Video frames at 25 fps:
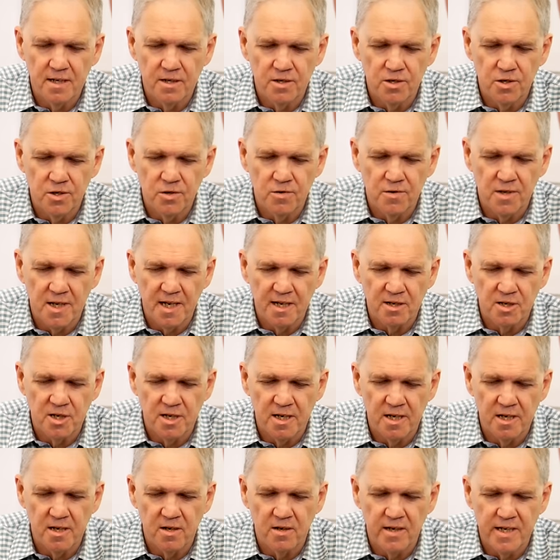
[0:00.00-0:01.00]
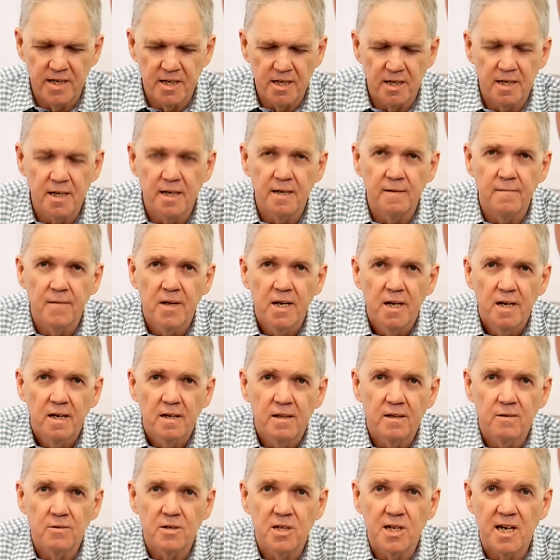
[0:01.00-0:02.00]
and two thousand nineteen,
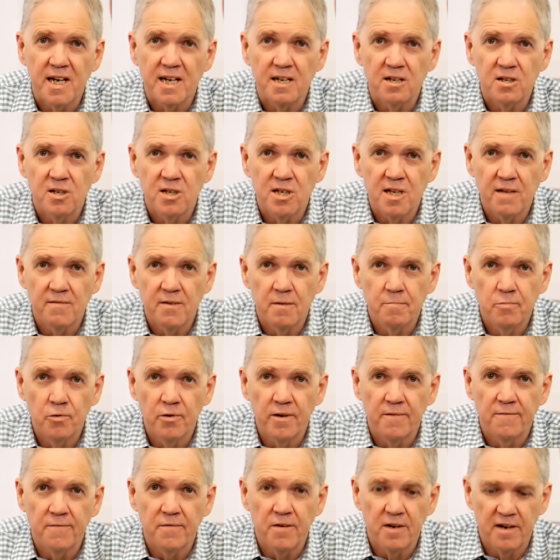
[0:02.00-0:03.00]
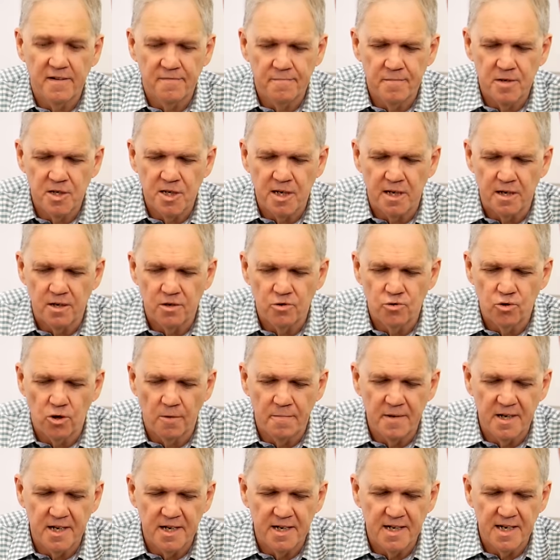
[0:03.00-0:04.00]
there was a seven point five percent
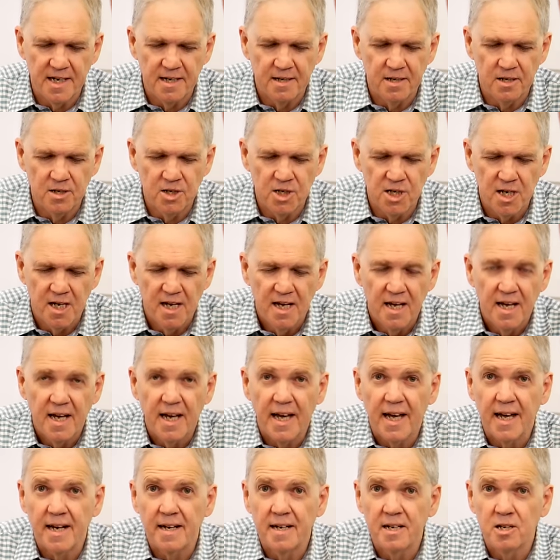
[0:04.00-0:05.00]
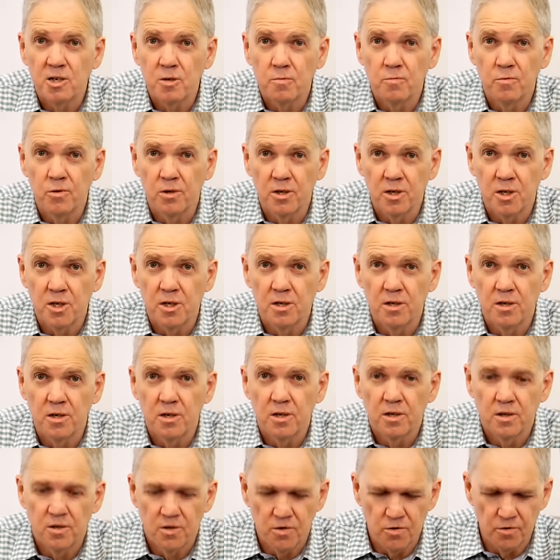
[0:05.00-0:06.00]
drop in attendance, and it's
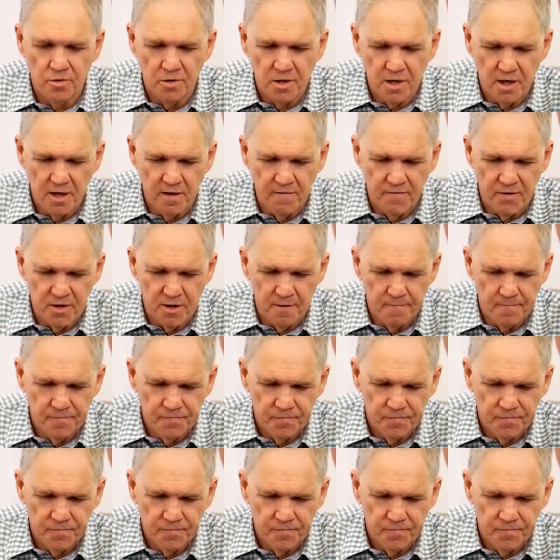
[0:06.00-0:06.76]
worsened through COVID.